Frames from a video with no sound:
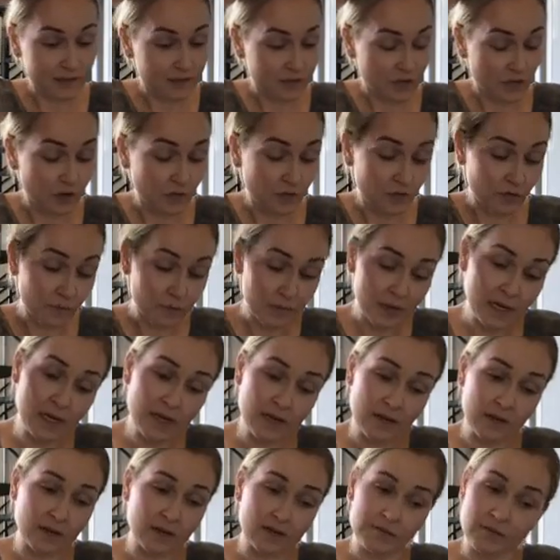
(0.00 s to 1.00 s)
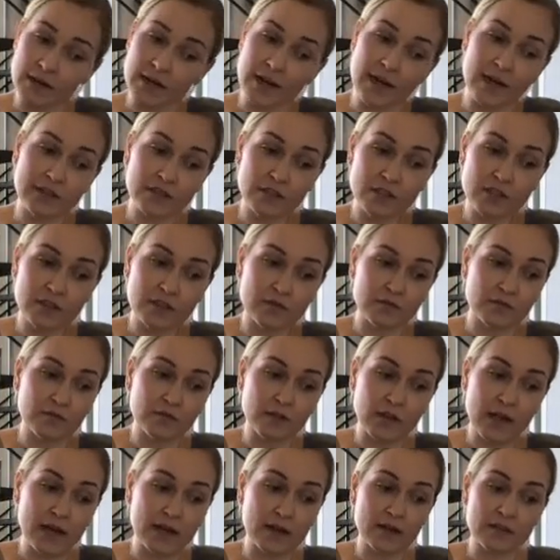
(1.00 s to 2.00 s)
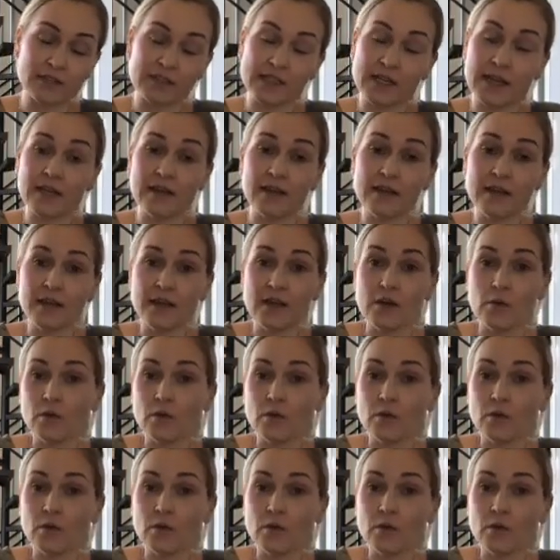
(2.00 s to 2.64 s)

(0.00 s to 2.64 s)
So for me, I just flat out said,